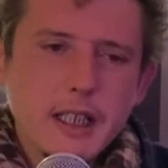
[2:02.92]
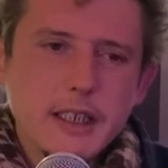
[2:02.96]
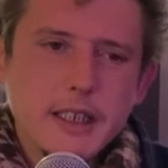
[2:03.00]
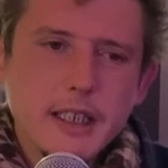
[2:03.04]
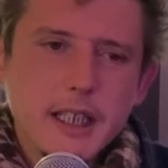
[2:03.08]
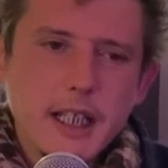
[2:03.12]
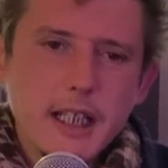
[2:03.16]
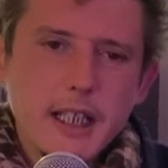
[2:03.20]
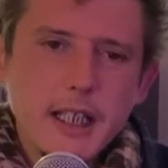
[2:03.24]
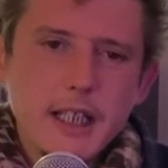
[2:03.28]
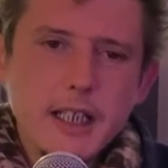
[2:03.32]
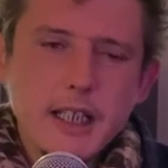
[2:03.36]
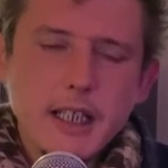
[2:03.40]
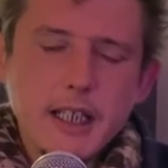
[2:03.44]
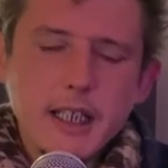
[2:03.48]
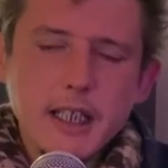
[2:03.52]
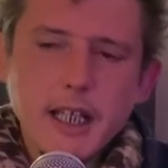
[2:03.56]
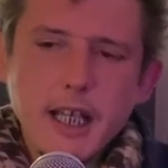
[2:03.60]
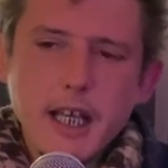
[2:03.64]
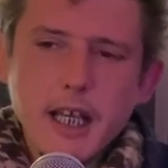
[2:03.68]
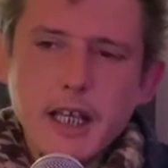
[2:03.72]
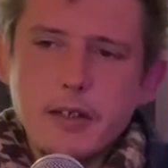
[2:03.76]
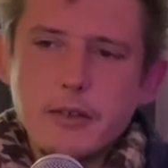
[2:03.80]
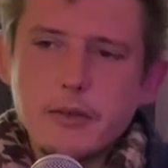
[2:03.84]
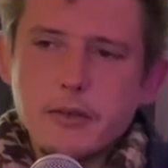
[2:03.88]
gets
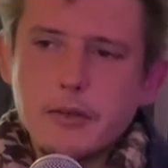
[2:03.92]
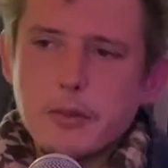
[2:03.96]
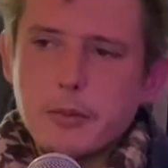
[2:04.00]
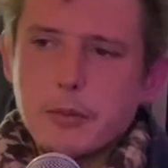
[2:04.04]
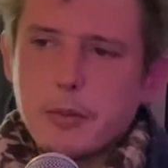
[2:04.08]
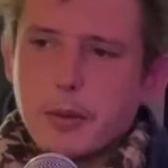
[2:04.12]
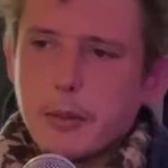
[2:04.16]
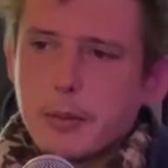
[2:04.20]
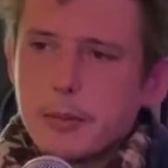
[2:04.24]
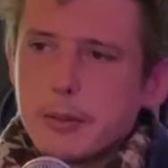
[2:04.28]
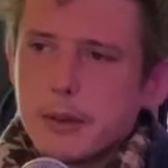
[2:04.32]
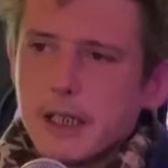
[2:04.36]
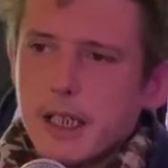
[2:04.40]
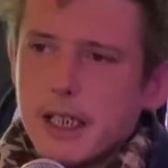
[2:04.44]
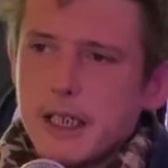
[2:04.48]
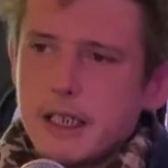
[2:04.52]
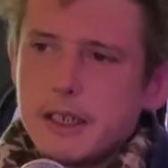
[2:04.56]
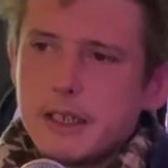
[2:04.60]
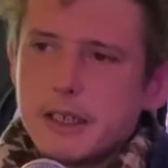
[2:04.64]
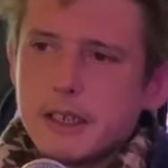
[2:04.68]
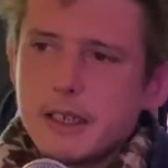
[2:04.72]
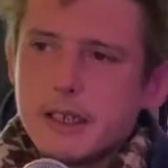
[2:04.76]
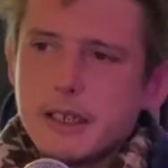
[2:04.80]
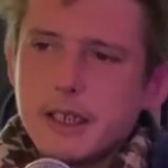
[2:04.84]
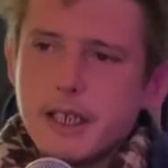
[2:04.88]
edited out of the
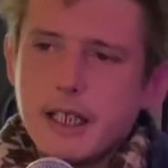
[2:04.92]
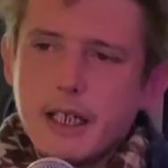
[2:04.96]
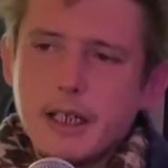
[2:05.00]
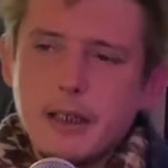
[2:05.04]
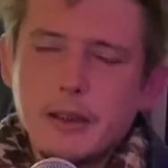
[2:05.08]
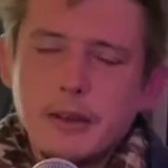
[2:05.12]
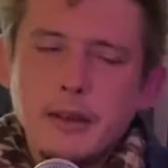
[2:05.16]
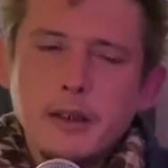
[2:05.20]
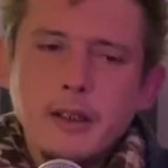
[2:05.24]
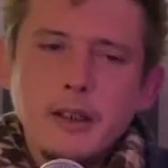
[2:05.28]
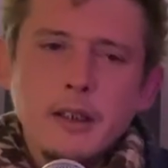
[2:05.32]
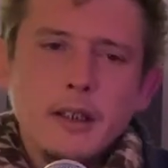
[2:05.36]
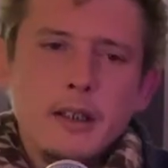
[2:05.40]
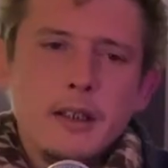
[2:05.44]
population now?